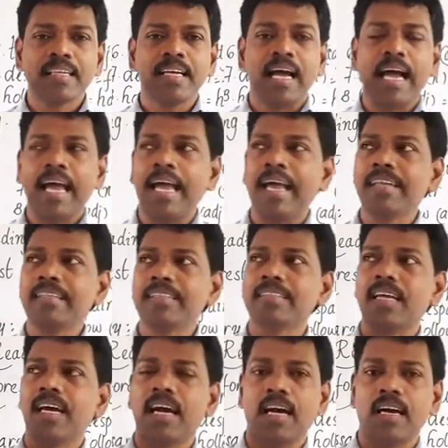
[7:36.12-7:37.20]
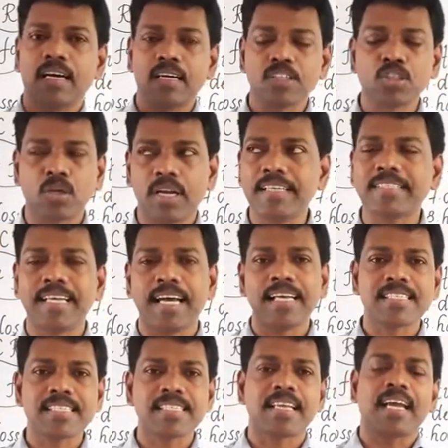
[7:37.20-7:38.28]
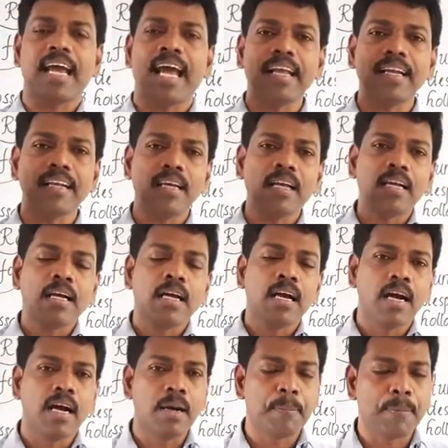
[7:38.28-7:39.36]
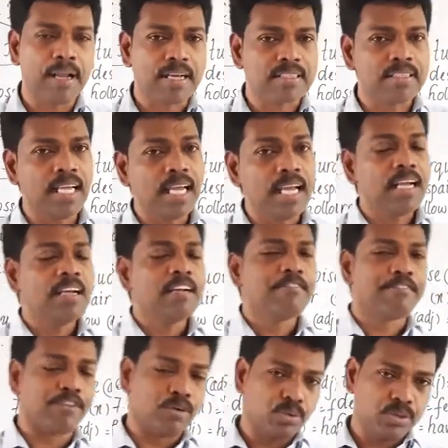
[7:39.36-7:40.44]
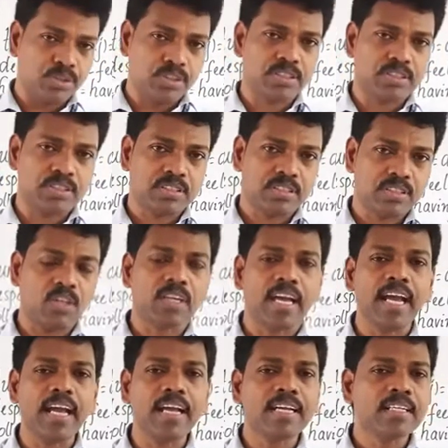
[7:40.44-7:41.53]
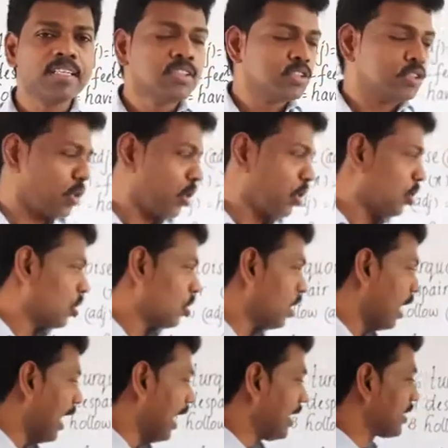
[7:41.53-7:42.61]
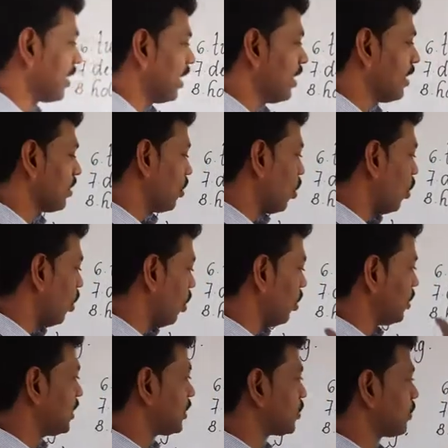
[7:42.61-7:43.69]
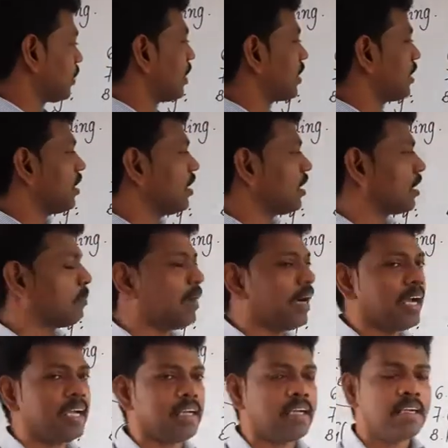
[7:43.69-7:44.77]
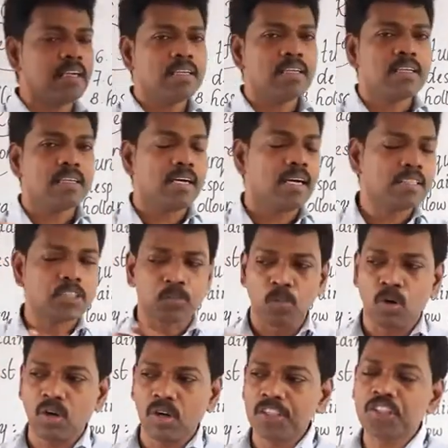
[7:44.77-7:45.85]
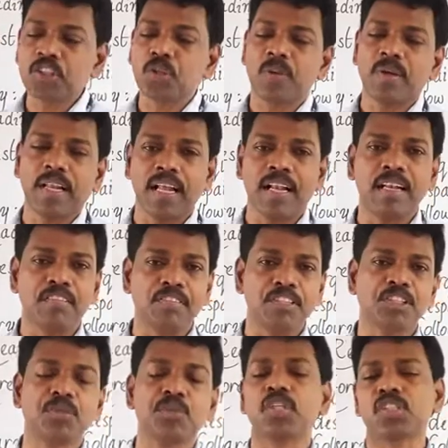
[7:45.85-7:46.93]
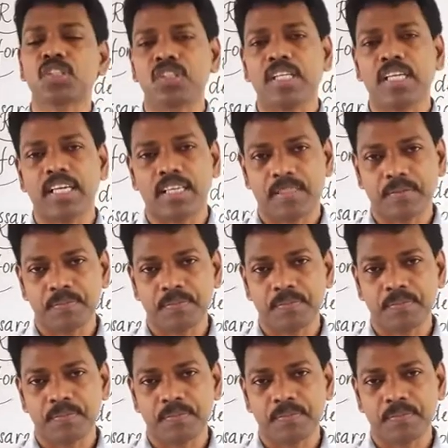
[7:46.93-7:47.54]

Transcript: And, tusk and pluck the fruits. Okay. So, and then all this were heard by a small squirrel which was there.